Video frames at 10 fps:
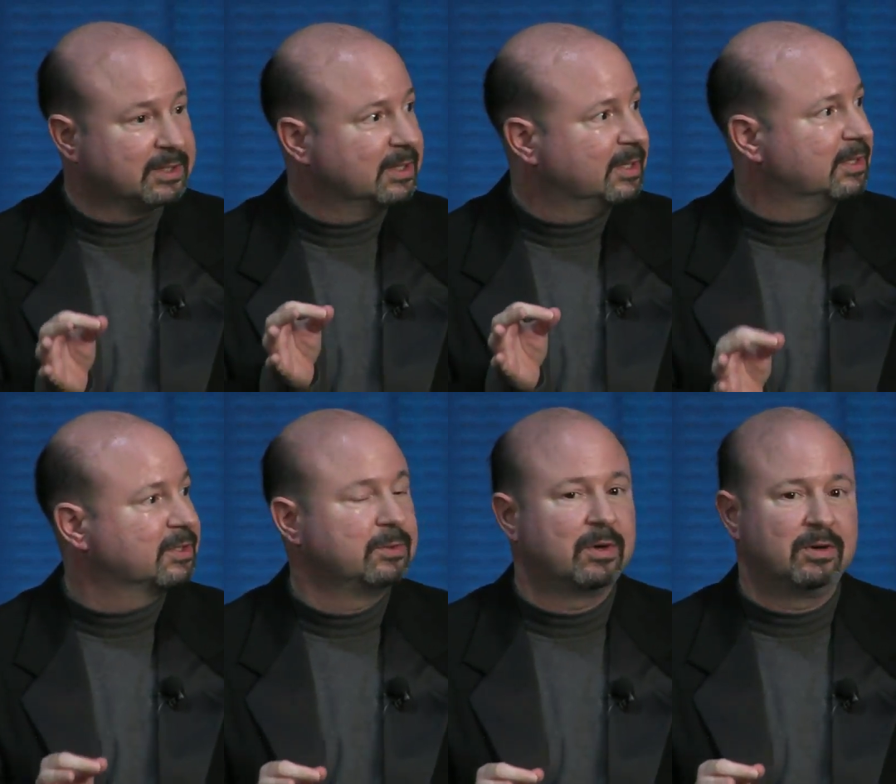It's an
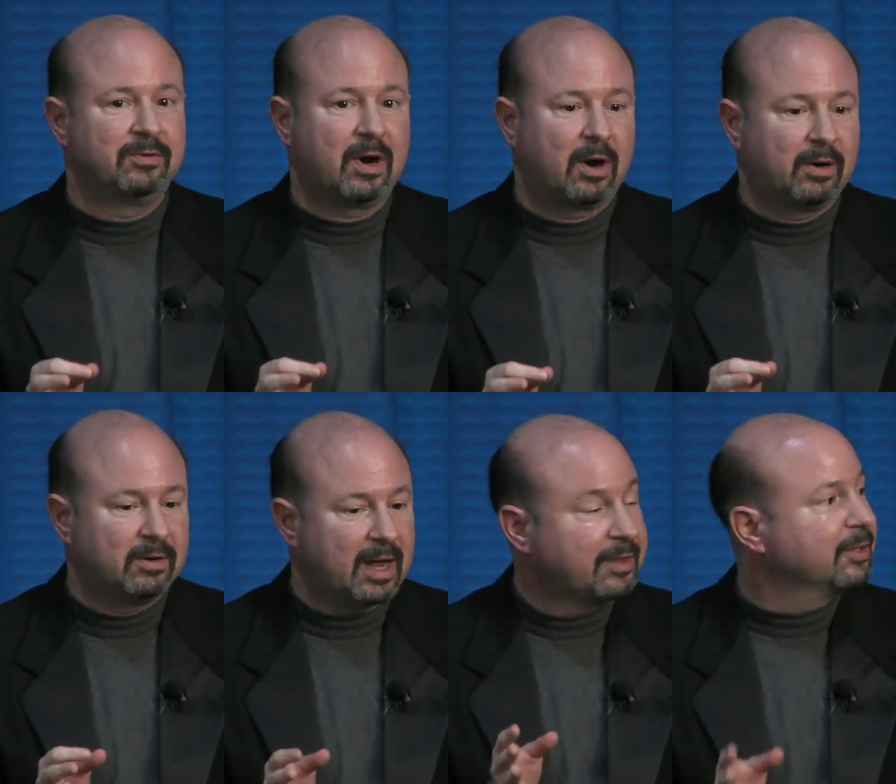issue of
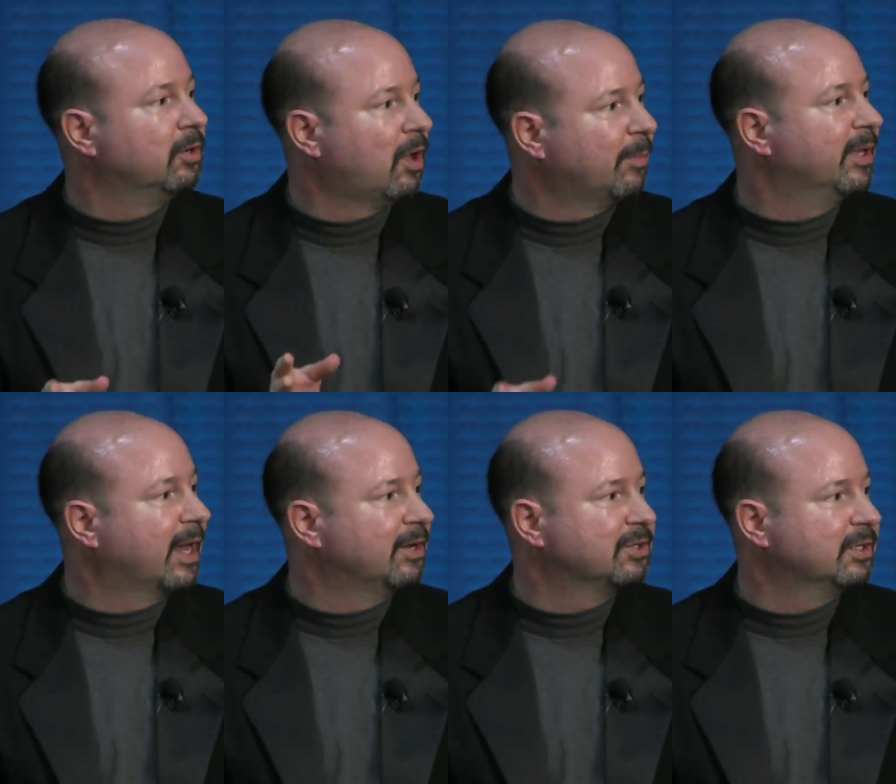our ethical
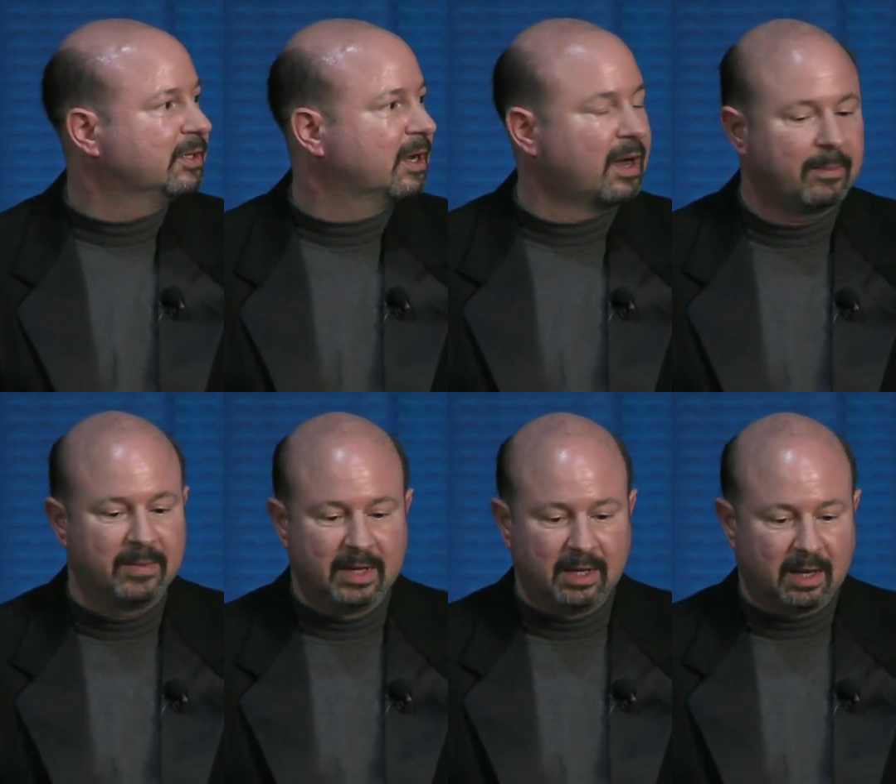obligation. Um,
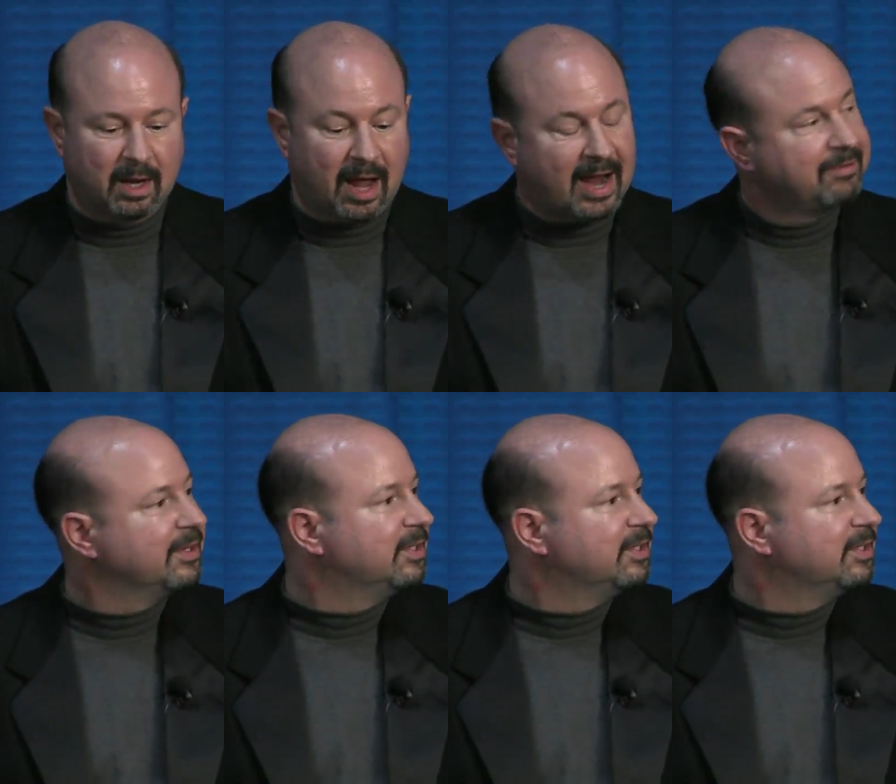uh, I have